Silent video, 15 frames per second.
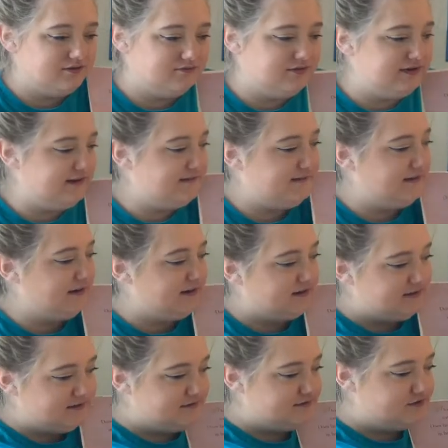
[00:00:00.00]
When he's sick,
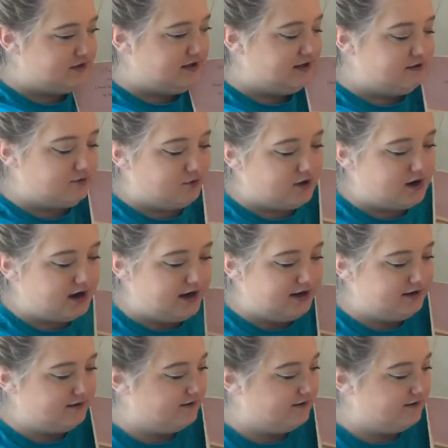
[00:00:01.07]
should he cry?